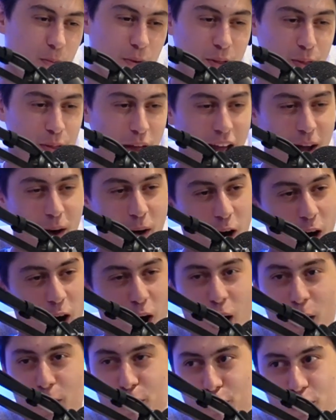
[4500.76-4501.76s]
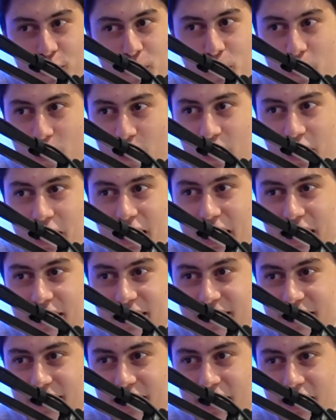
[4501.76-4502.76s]
and with how high Frimpong
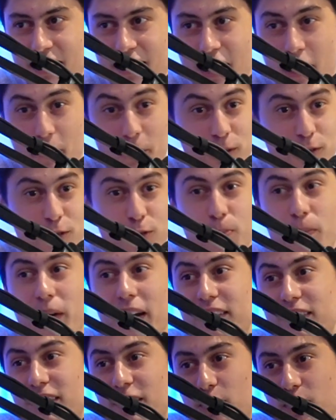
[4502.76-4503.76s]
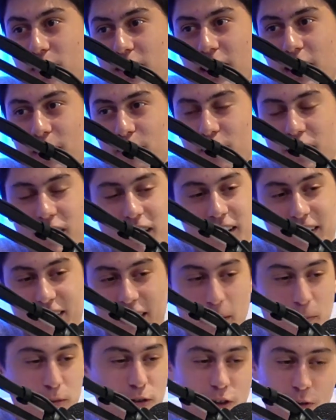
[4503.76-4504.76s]
gets, how much space he would leave,
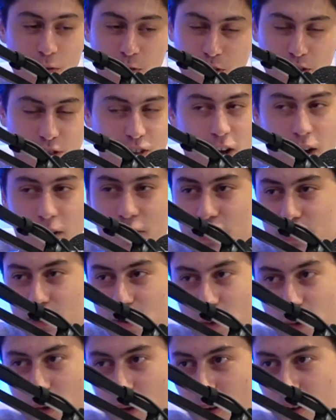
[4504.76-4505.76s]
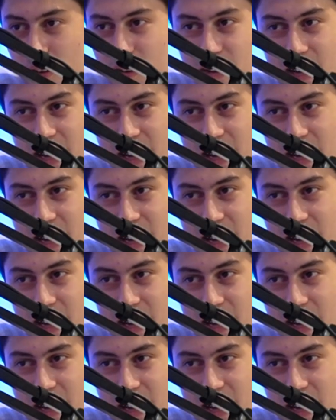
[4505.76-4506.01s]
Tapsoba just covers it all.